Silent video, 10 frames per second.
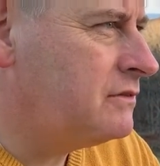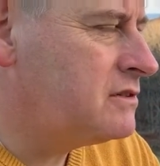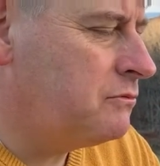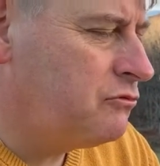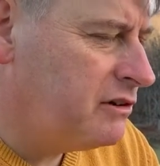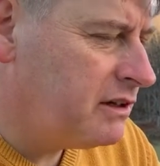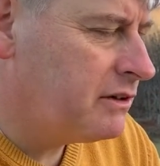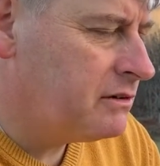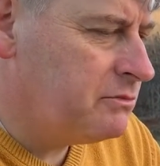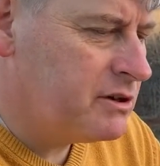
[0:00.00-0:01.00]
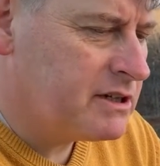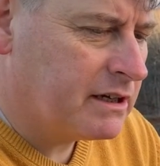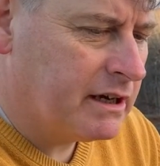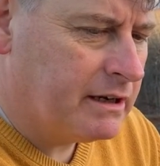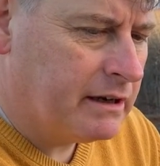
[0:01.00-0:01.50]
There's some really good
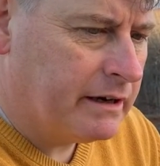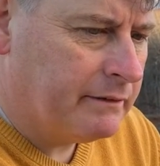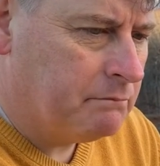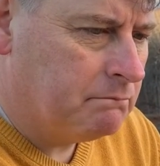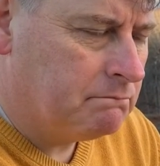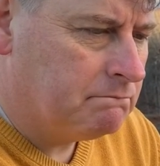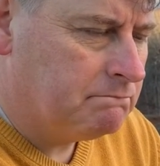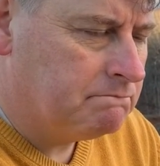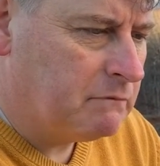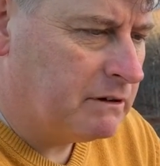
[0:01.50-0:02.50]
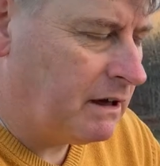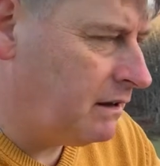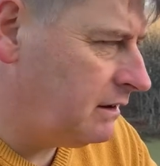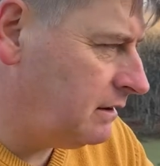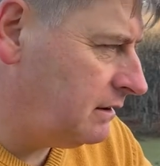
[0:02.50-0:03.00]
music, and well,
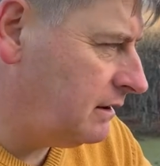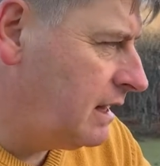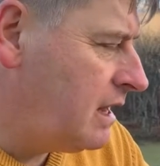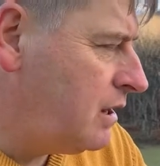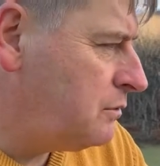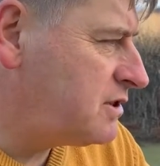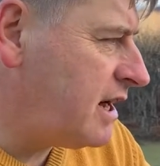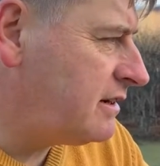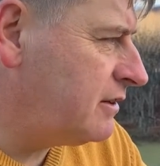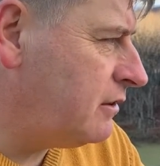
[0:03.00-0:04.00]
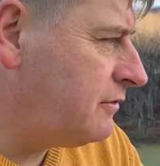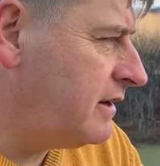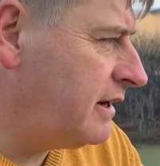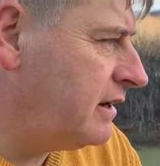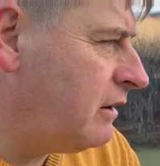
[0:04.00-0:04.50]
you started off
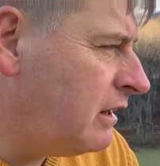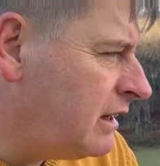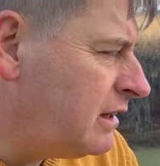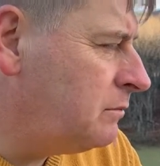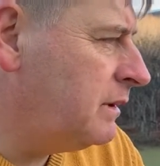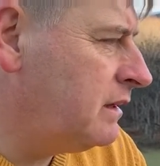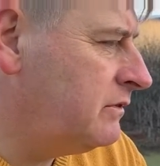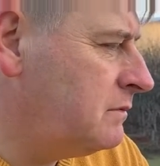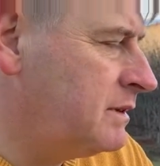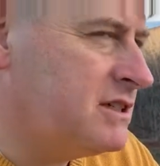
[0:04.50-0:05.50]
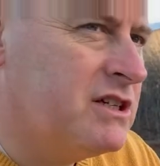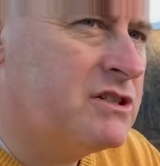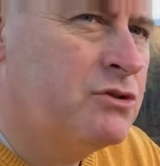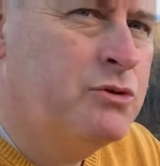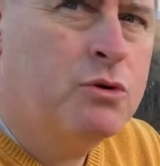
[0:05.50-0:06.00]
there. You got a little bit of it, but it's
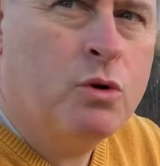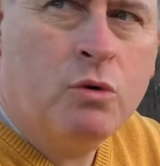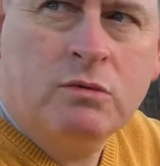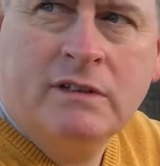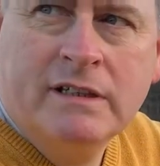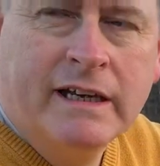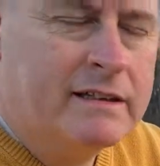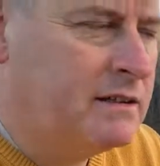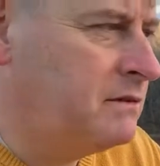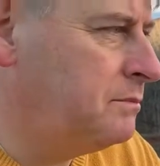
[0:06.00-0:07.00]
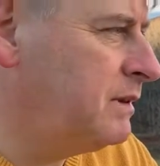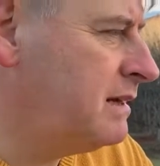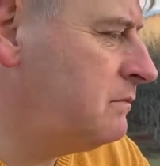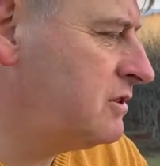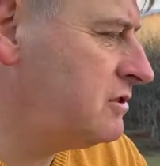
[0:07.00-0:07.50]
just too cold today to play
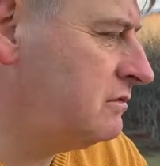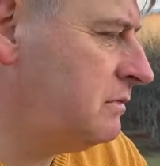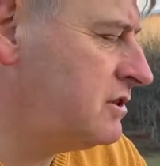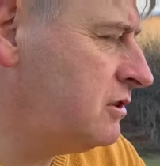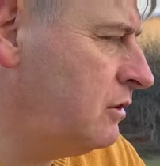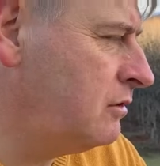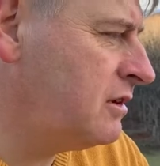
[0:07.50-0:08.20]
much longer.